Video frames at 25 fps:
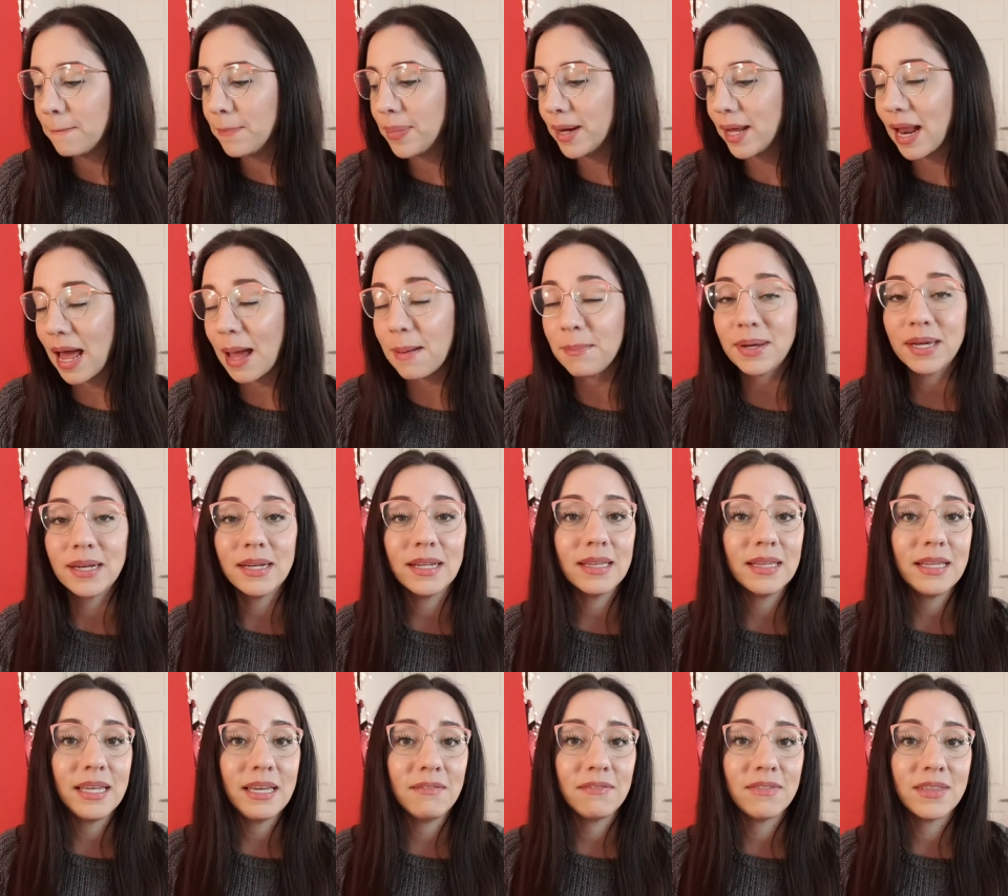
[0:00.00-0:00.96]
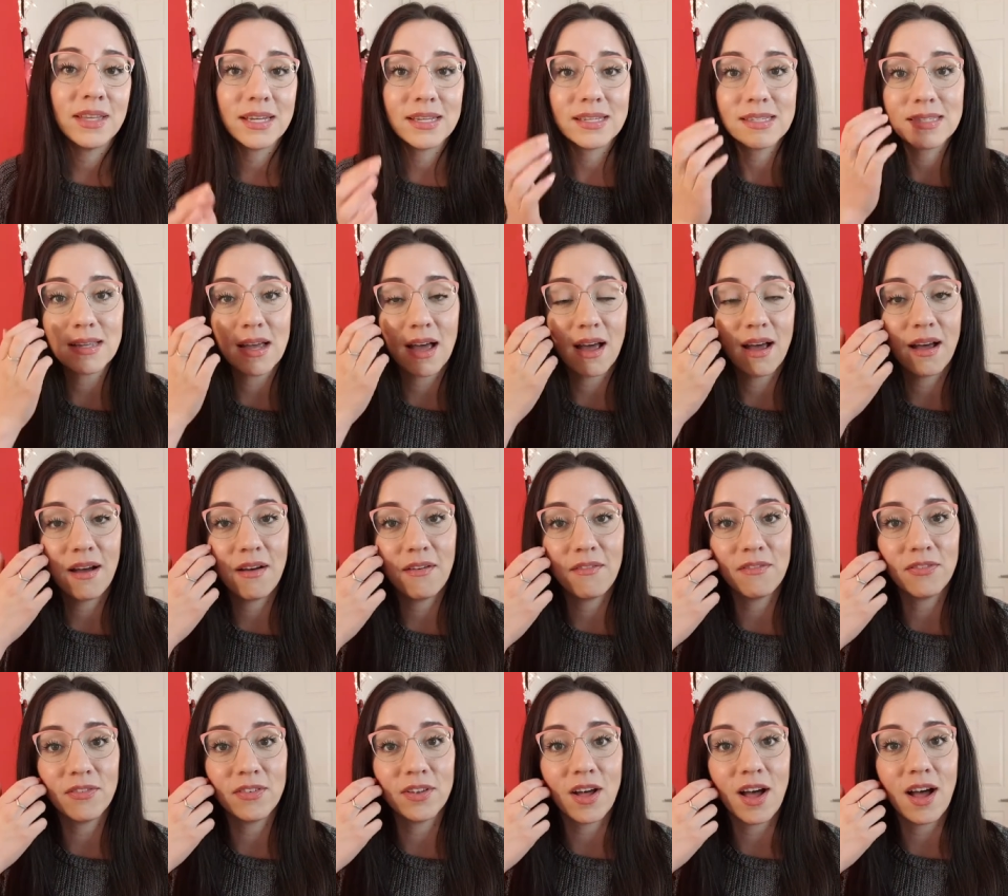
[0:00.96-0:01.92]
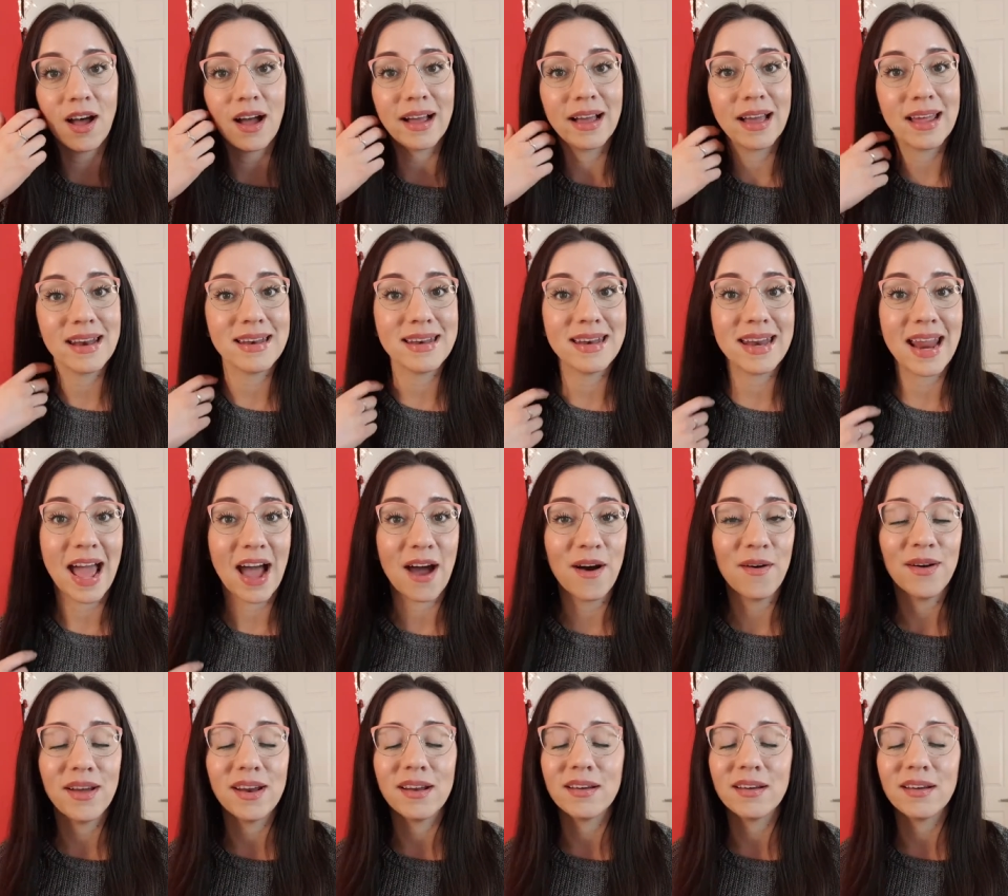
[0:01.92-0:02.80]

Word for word: But I'm gonna leave this uh, vlog now